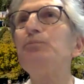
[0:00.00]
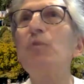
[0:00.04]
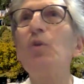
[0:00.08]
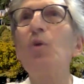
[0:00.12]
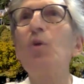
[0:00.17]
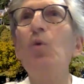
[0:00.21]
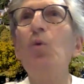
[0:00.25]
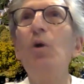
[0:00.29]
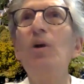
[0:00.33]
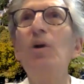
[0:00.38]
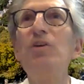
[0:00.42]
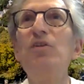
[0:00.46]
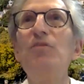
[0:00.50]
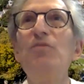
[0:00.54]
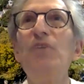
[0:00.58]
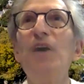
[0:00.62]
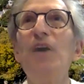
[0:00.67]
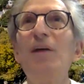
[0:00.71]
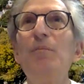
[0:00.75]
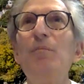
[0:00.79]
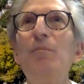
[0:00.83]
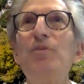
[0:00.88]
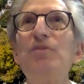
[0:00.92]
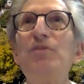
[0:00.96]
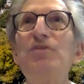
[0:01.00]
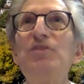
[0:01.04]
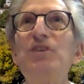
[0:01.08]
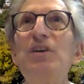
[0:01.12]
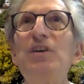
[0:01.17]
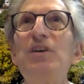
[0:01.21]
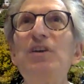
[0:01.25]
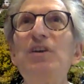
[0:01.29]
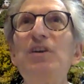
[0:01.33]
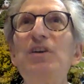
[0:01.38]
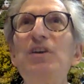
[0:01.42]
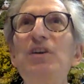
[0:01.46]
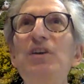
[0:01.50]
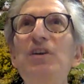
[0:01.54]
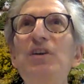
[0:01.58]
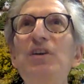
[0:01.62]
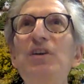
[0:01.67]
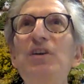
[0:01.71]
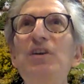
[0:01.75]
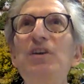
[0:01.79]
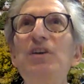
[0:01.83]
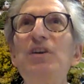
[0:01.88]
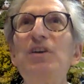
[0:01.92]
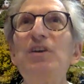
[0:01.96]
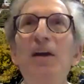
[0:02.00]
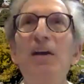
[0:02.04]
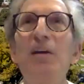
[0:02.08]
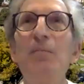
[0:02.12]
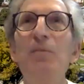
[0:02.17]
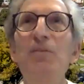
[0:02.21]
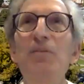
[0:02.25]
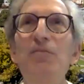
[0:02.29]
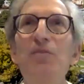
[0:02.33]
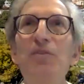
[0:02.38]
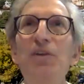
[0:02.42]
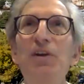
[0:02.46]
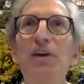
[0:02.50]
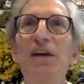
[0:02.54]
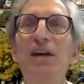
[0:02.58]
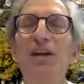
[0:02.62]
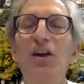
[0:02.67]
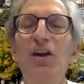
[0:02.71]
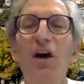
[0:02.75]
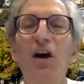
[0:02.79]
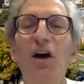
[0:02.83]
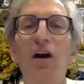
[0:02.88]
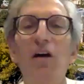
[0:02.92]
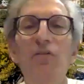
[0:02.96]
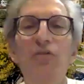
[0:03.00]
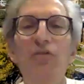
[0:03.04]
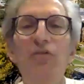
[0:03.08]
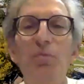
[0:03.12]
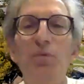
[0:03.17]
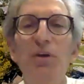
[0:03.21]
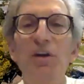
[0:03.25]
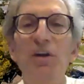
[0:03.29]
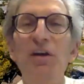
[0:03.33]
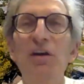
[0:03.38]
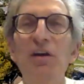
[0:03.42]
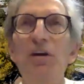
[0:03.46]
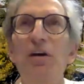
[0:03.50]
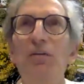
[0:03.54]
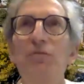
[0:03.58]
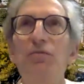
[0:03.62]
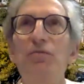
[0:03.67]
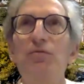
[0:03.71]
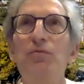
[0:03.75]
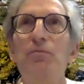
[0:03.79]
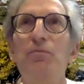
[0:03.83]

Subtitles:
1 to 5% risk of spina bifida in offspring of